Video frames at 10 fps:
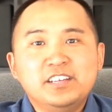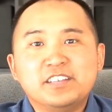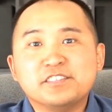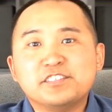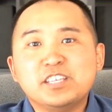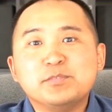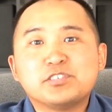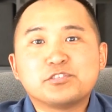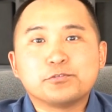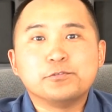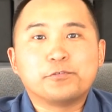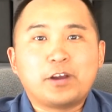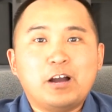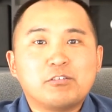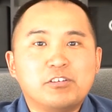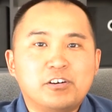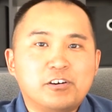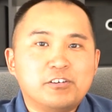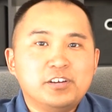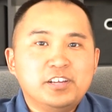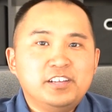And the same is true for alcohol.